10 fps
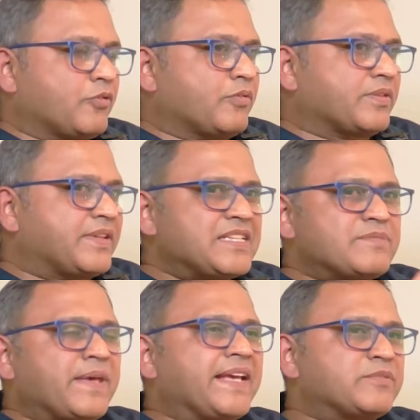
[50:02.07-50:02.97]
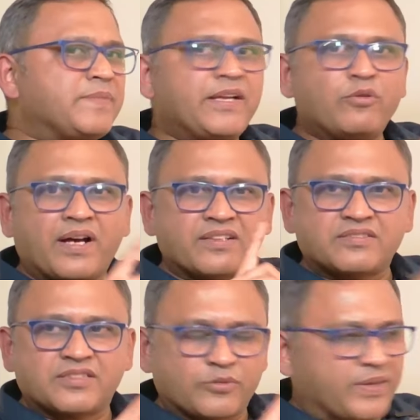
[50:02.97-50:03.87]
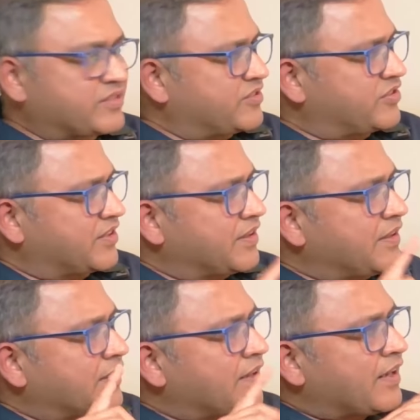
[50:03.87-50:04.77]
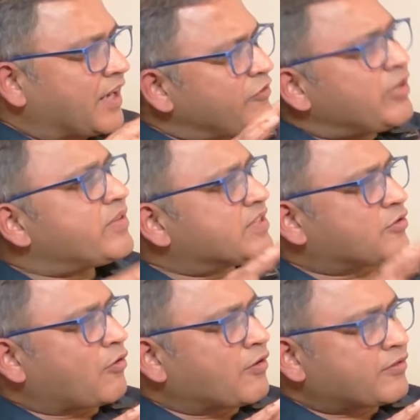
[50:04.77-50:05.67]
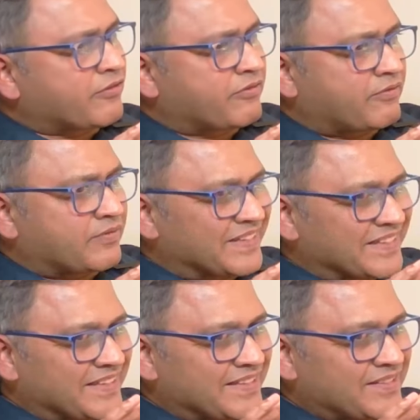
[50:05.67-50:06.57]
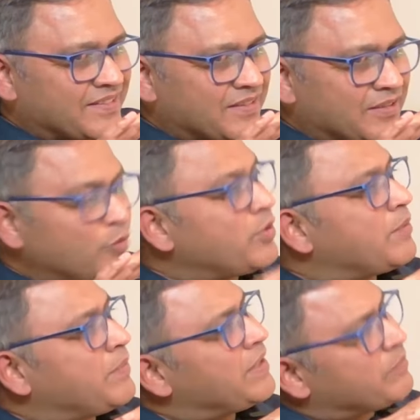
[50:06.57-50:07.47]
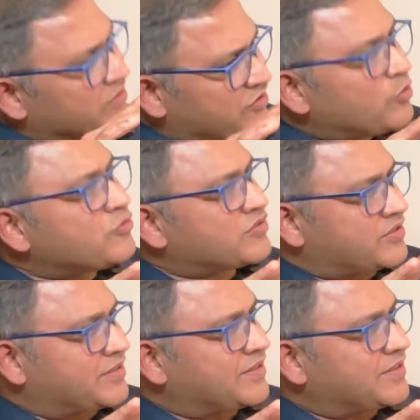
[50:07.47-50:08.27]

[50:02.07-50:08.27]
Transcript: So this makes me to ask this question, sir. Have you ever thought of this unit being misused?